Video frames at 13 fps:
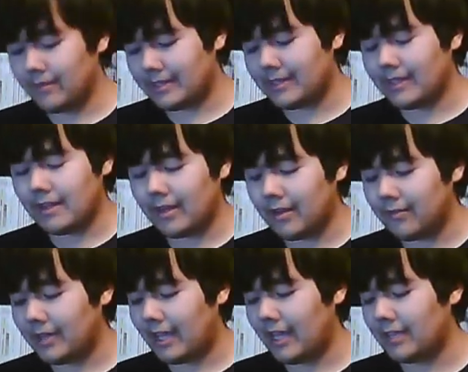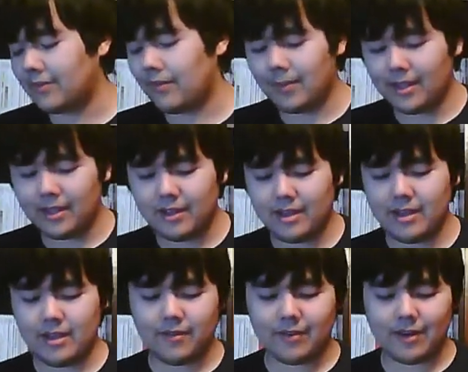didn't come to the case for me
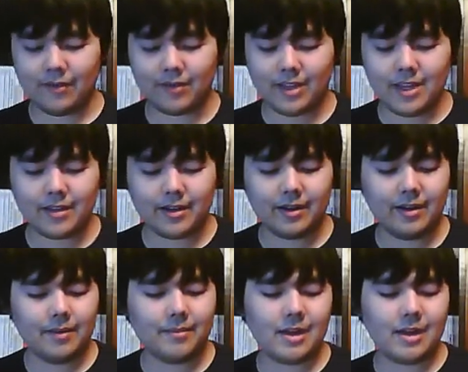for that one either.